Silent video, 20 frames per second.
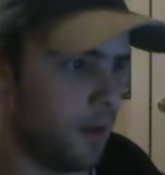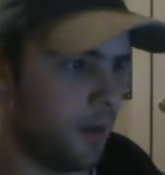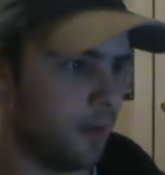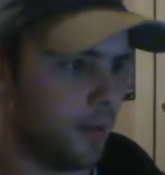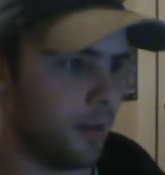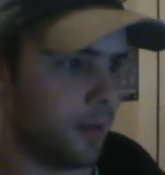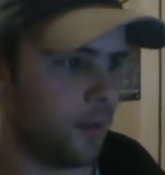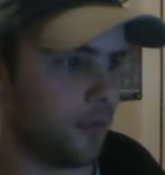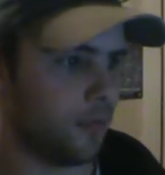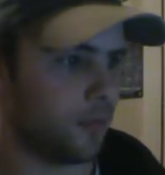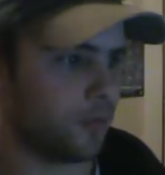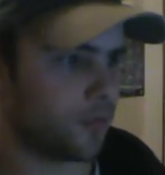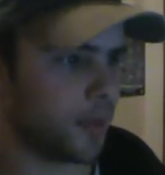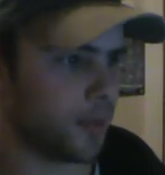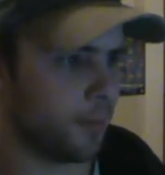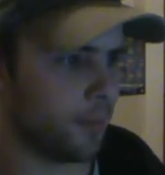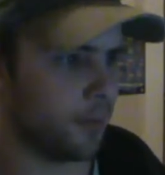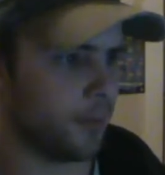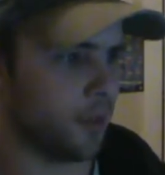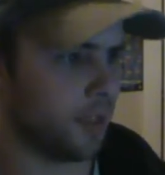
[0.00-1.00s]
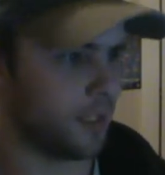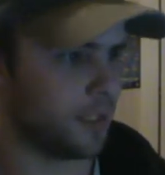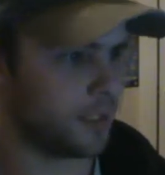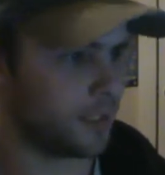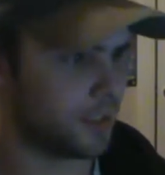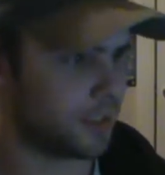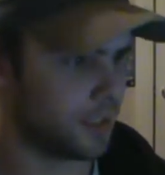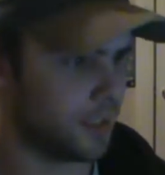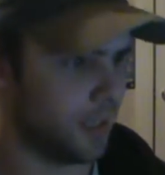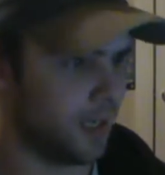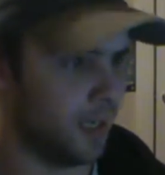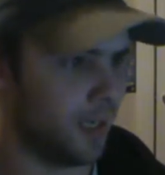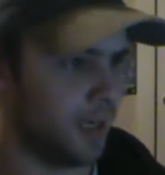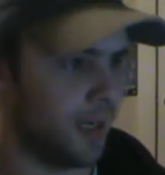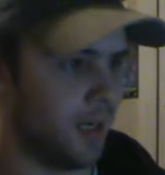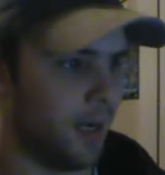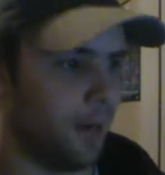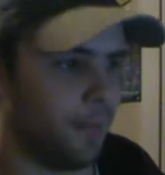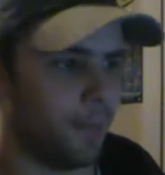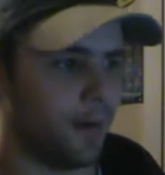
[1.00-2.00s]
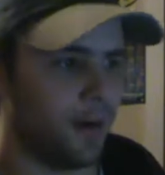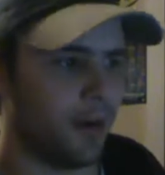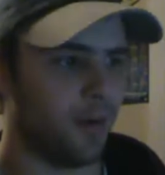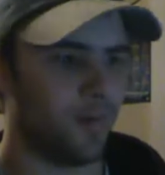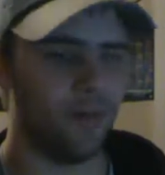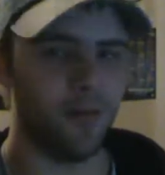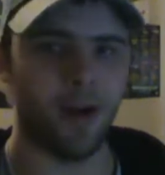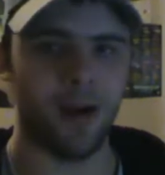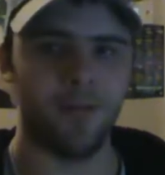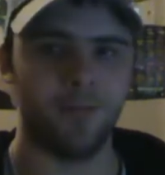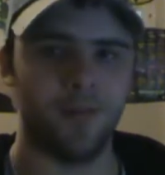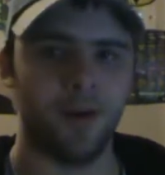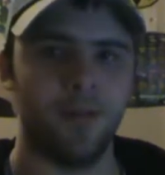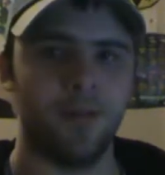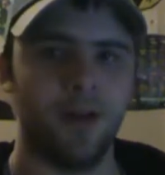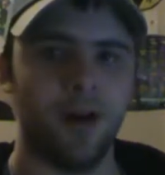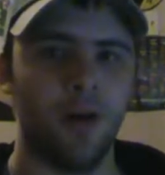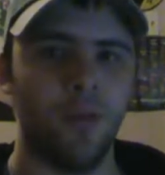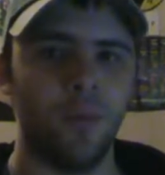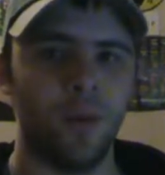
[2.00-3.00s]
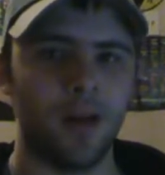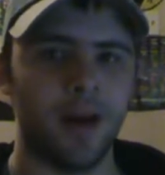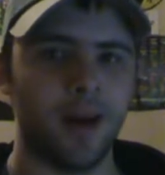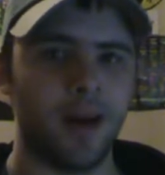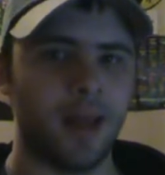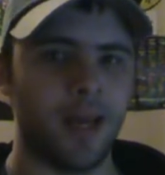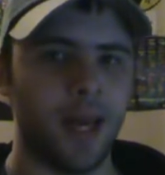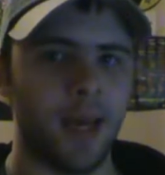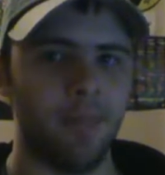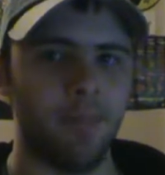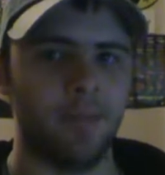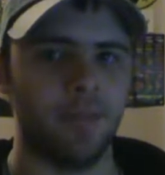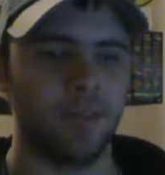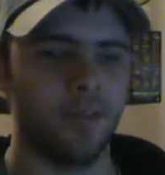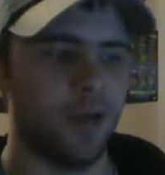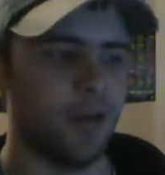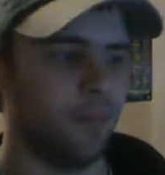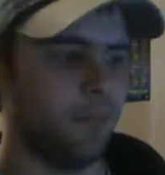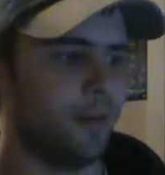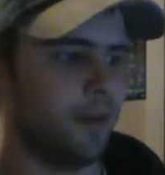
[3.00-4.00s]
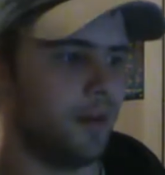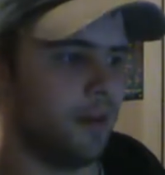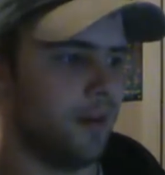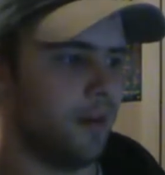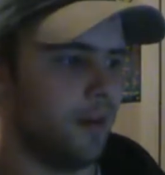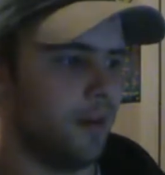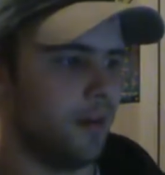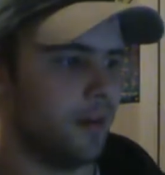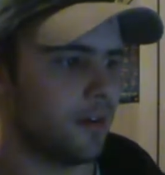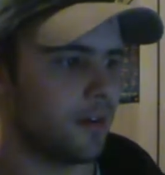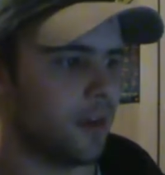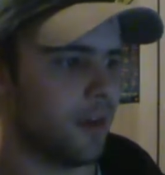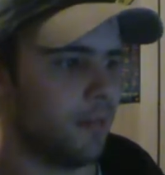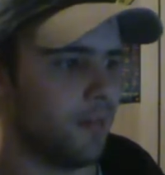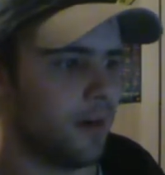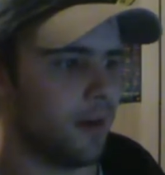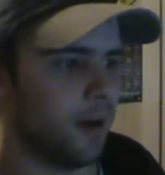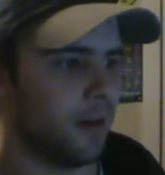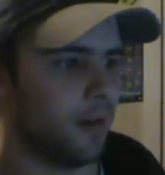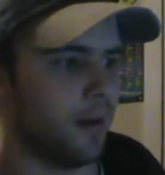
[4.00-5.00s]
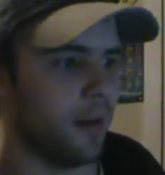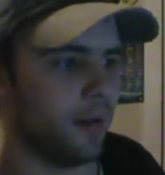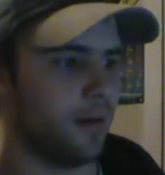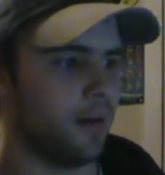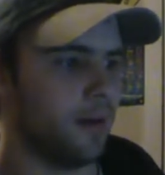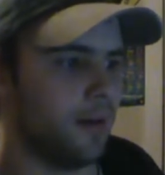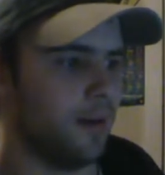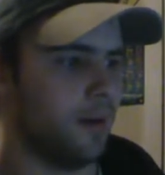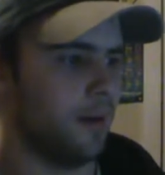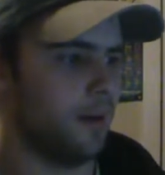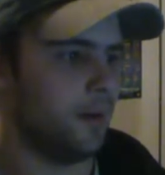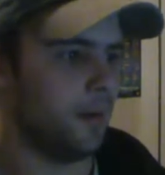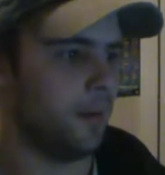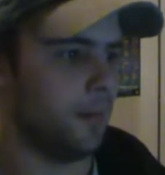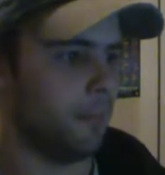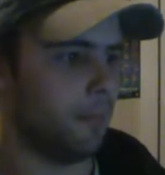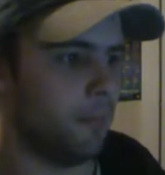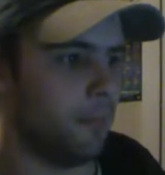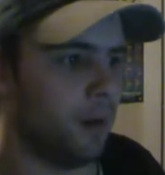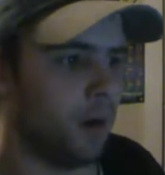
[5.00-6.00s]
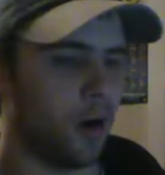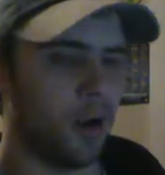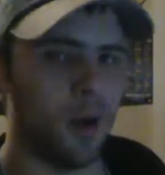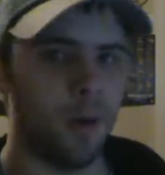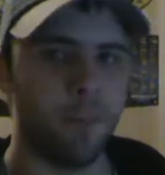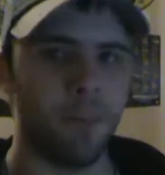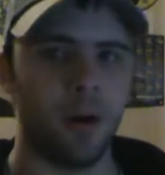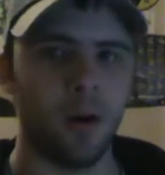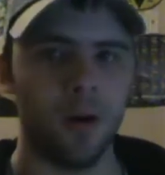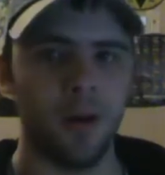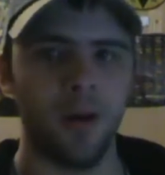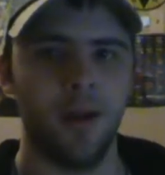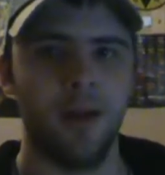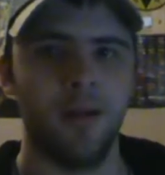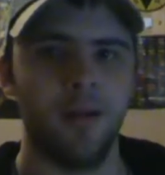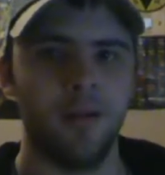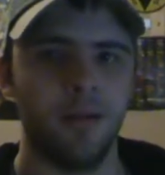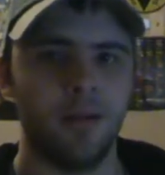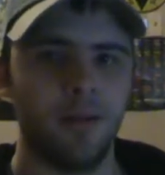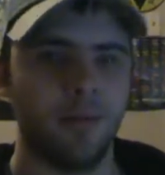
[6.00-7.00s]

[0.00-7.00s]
Now, Scribblenauts. Apparently, I found out what kind of game this is going to be. It's going to be kind of like a Mario Party-like